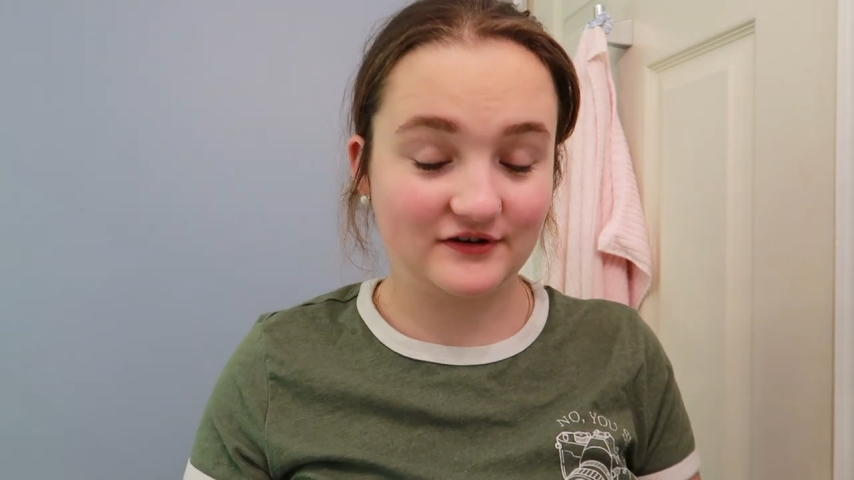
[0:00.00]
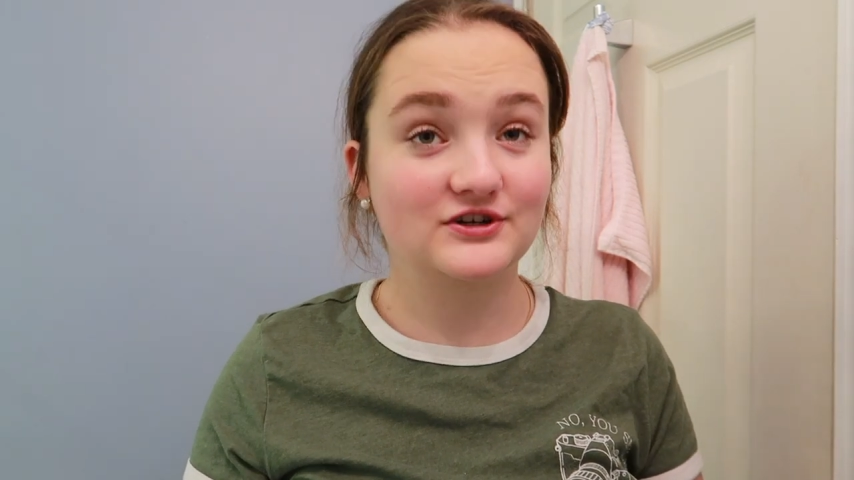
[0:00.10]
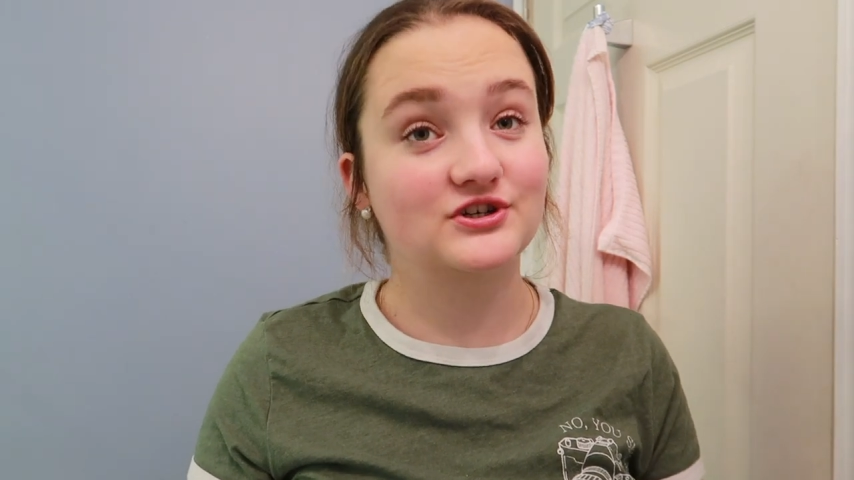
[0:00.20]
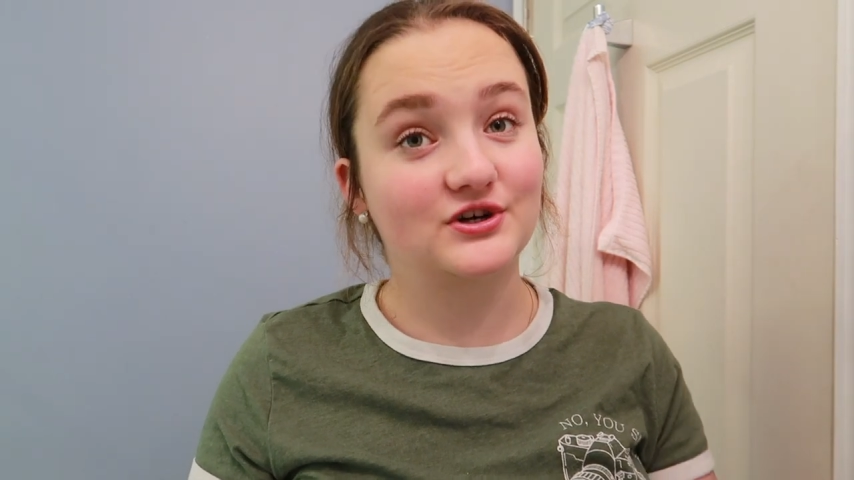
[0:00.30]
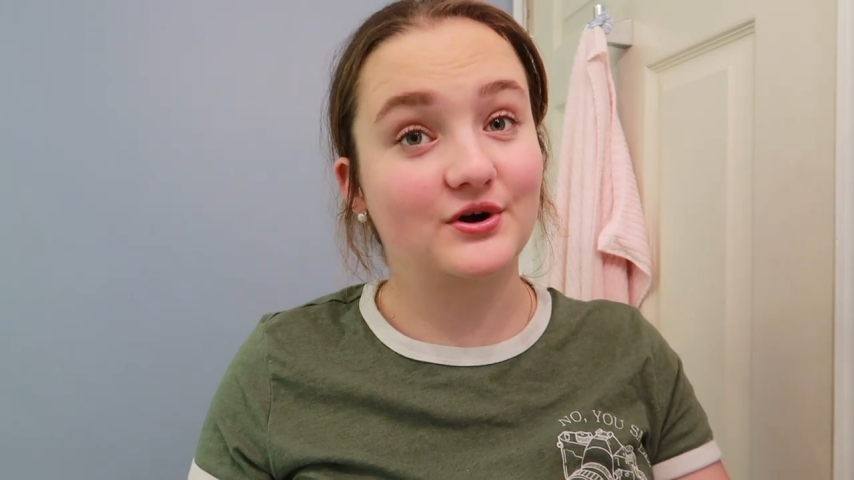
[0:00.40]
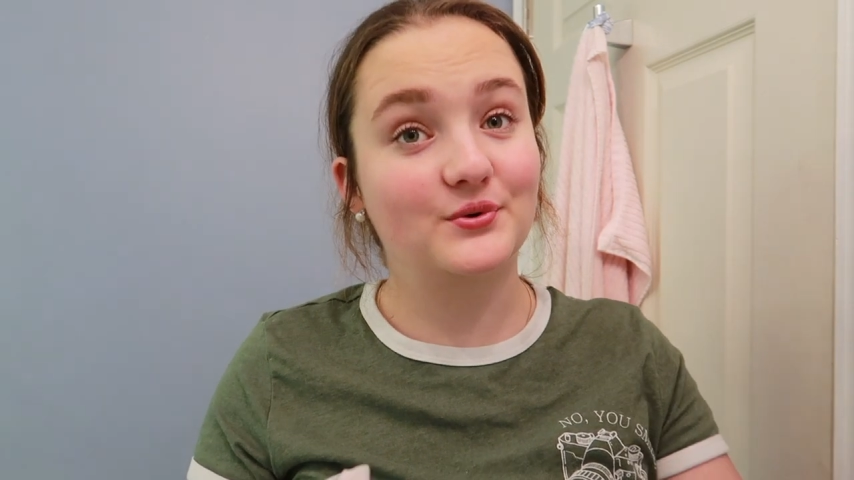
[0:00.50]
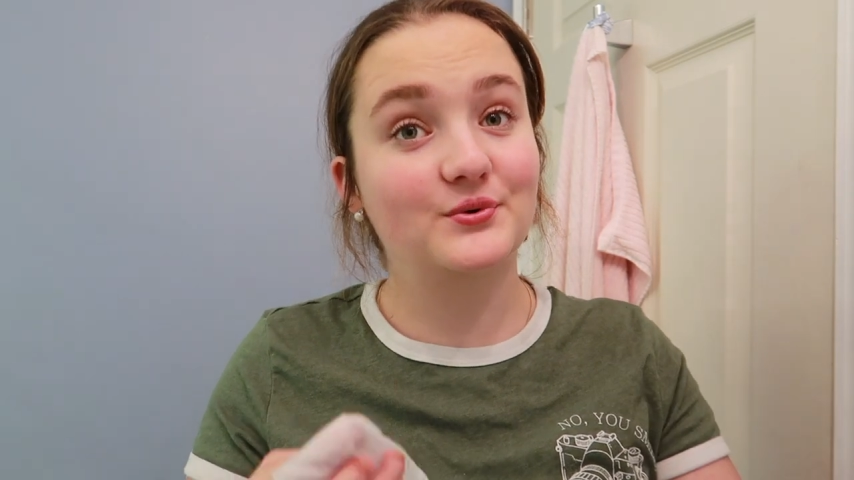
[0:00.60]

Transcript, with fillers: the show.